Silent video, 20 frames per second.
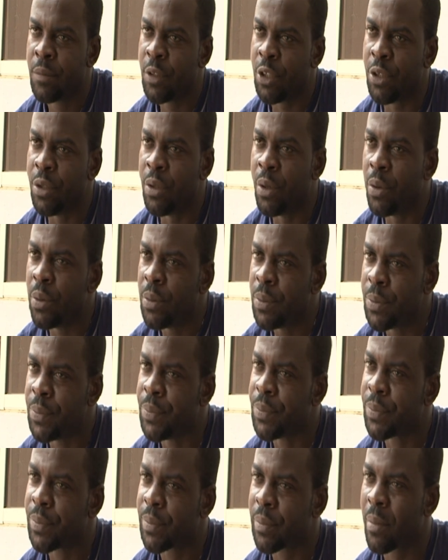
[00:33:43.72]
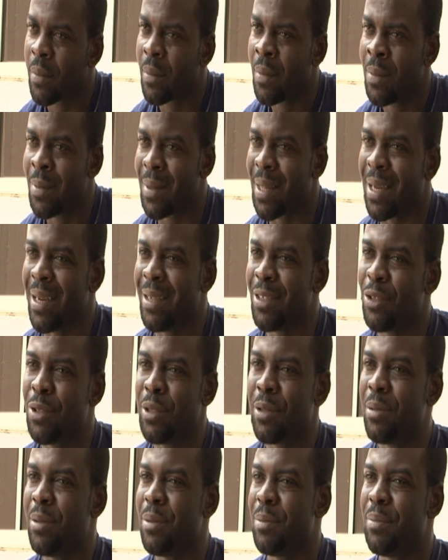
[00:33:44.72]
Do you know that I
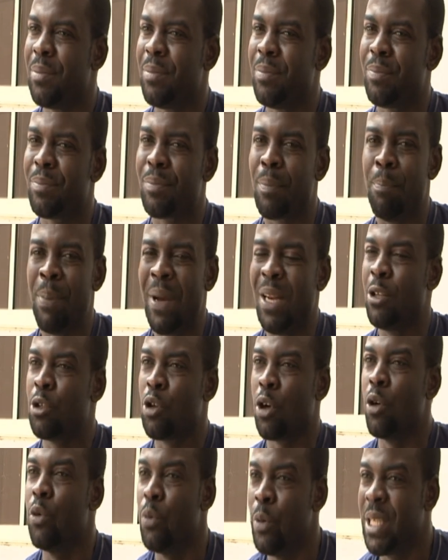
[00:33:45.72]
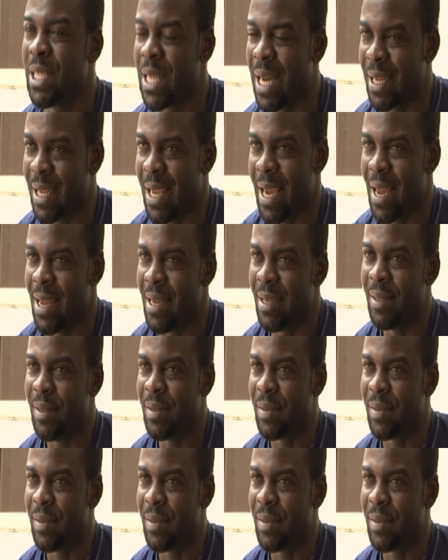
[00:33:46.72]
just barely tolerate that guy?